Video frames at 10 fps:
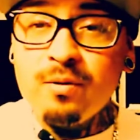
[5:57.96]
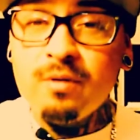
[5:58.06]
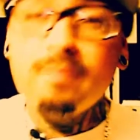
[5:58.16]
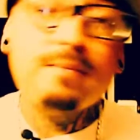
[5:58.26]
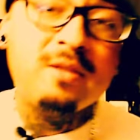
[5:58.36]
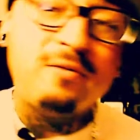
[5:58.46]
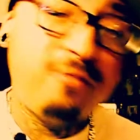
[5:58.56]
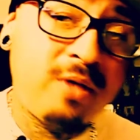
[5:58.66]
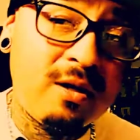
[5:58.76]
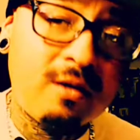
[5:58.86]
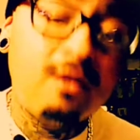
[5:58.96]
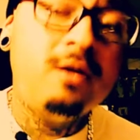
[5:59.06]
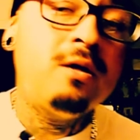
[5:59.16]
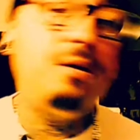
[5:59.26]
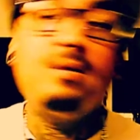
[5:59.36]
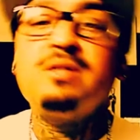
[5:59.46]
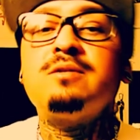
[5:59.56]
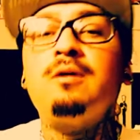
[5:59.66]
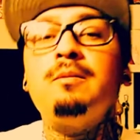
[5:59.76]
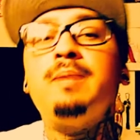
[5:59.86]
or real? It's fake. It's
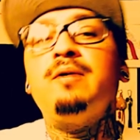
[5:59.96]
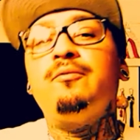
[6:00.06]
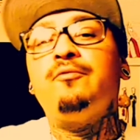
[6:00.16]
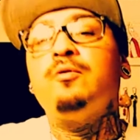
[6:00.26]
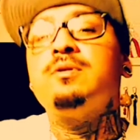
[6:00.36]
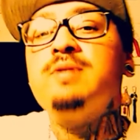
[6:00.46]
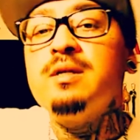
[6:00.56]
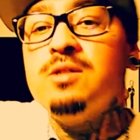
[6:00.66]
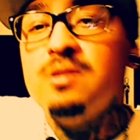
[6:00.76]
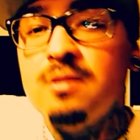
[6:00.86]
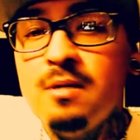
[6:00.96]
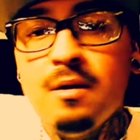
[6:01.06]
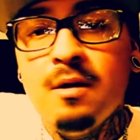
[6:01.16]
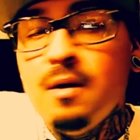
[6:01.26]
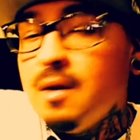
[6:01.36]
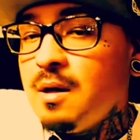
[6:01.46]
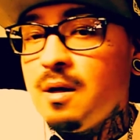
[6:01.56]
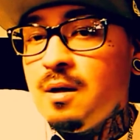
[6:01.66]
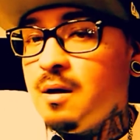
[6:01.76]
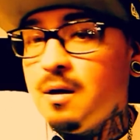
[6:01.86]
just all about for attention,
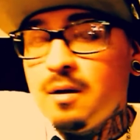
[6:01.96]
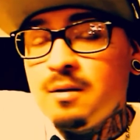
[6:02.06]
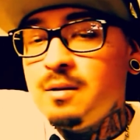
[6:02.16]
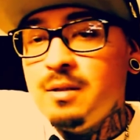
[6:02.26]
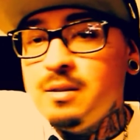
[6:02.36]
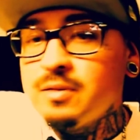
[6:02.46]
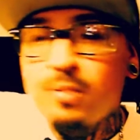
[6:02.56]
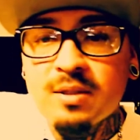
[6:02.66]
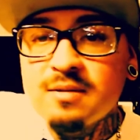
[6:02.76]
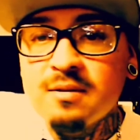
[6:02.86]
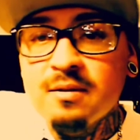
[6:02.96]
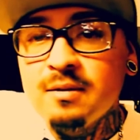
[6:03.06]
and he just wants